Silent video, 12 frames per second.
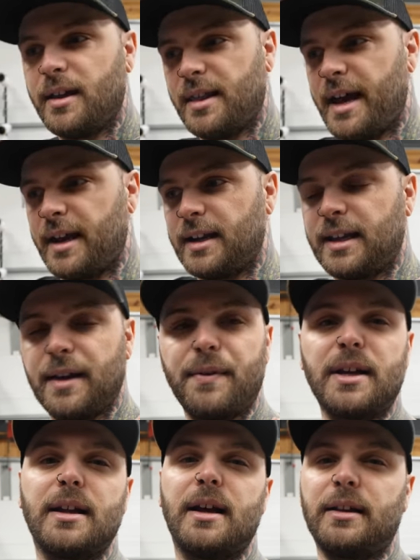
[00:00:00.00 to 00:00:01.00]
that give
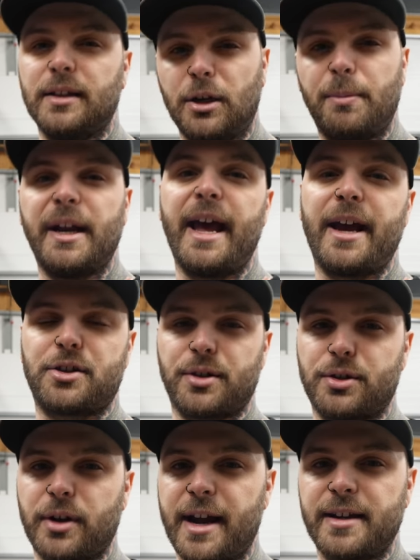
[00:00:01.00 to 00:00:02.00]
it a little bit of
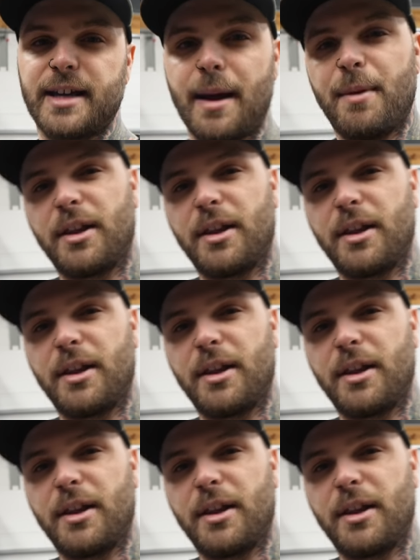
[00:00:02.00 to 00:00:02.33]
extra drying time.